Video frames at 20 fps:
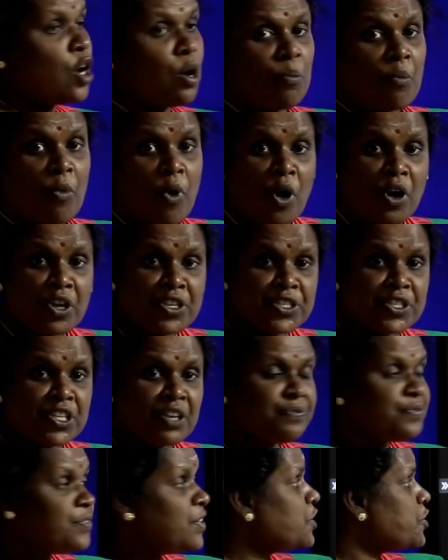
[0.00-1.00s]
Most
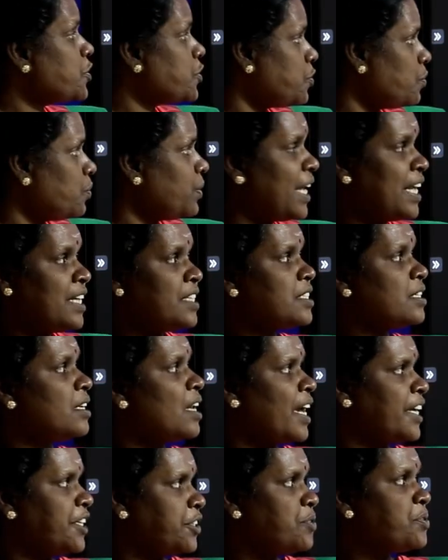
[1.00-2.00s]
of the students
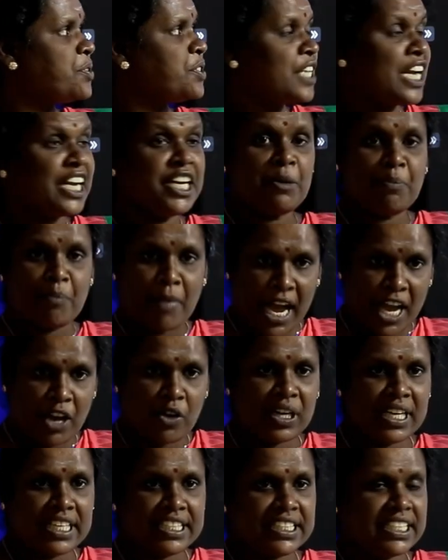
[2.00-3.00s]
like to study
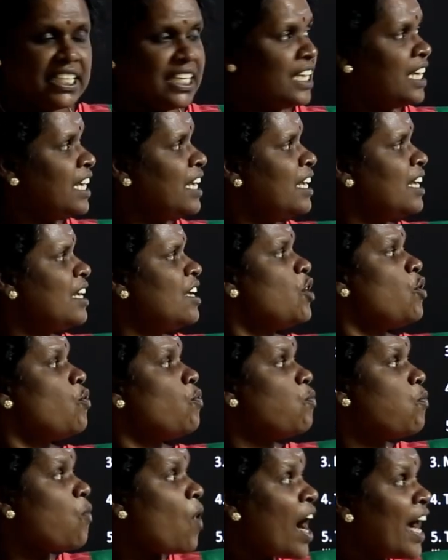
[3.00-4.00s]
biology
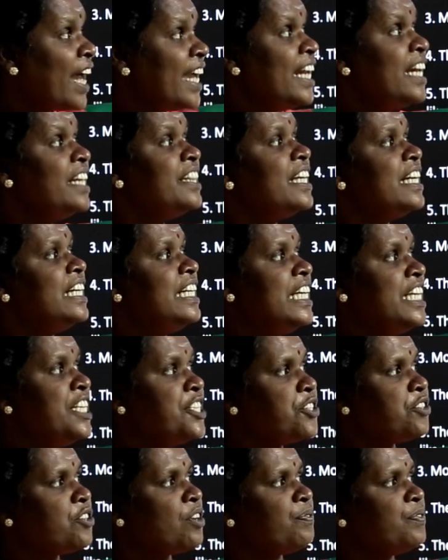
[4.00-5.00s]
while the
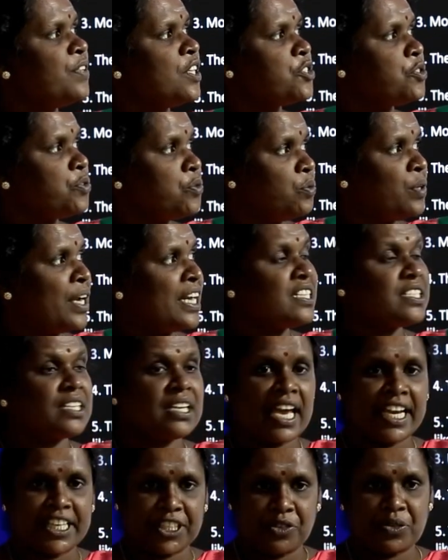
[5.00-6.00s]
least of the students
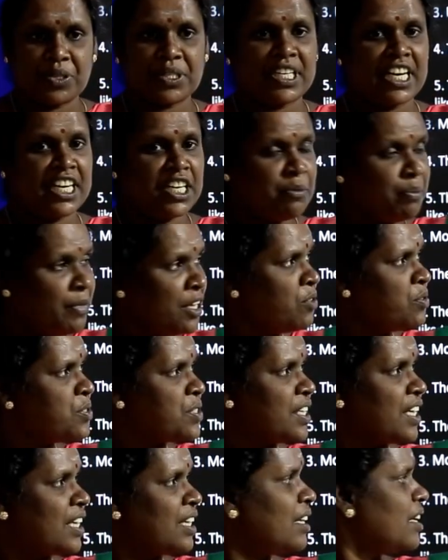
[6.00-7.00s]
like to study
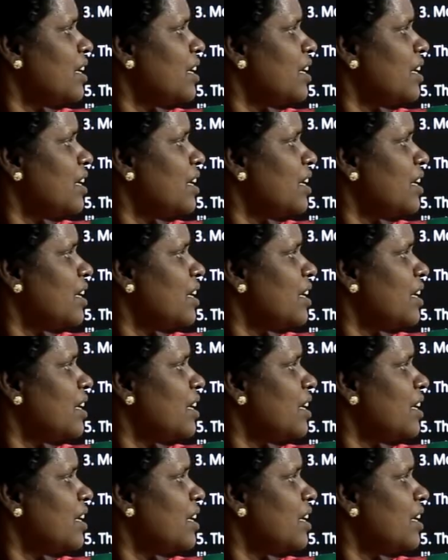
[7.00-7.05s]
music.